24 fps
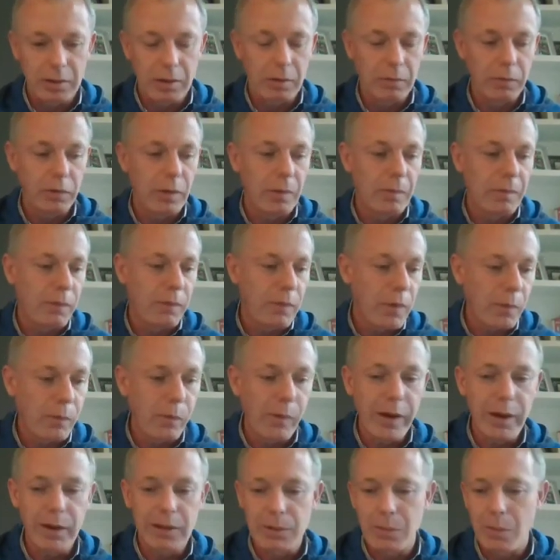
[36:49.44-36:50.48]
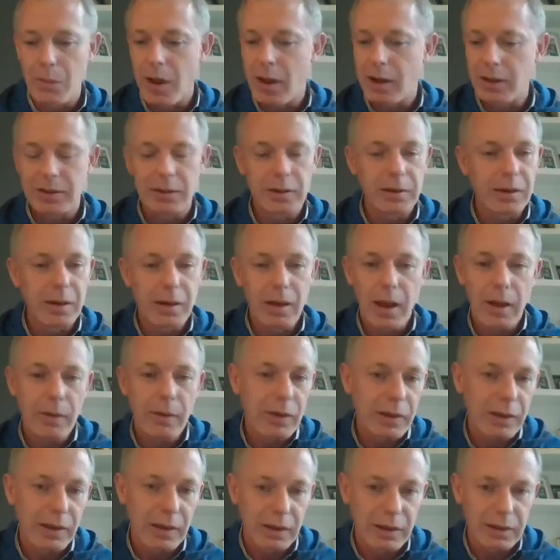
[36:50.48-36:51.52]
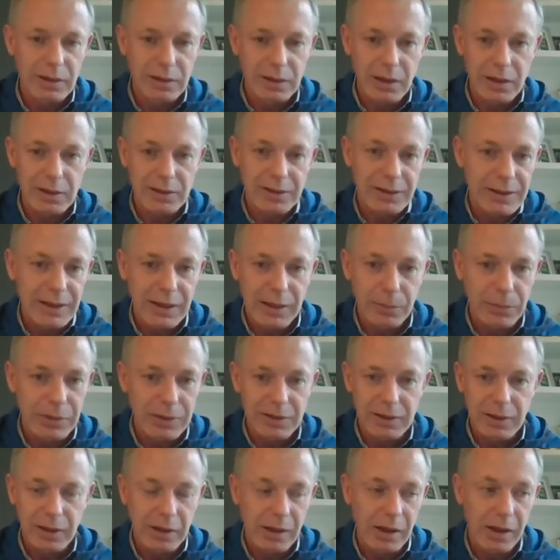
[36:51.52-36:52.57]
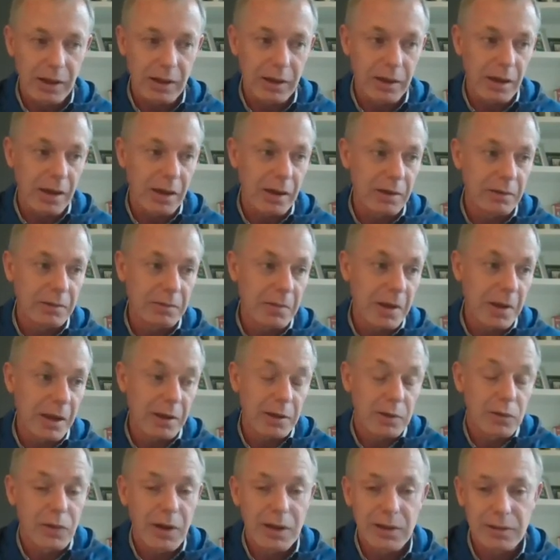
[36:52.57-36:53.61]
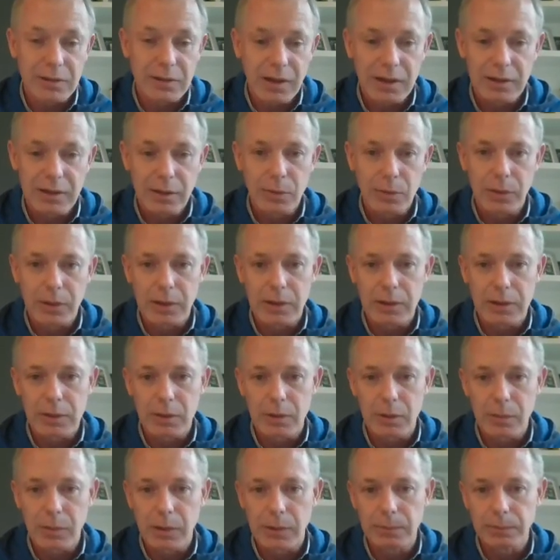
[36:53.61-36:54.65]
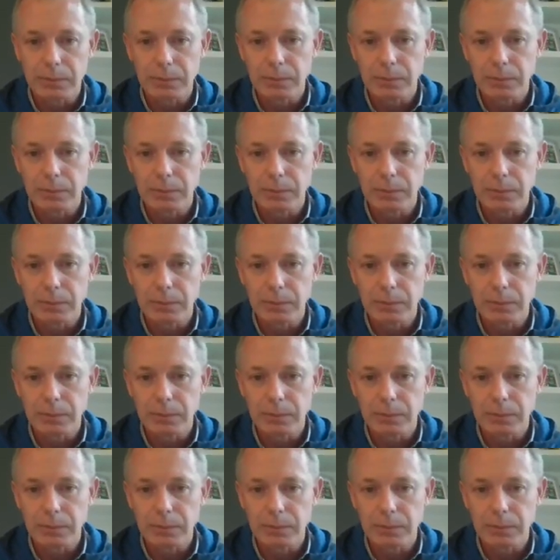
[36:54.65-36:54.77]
from footwear to marketing, everything is seamless and it's resonated with the consumer.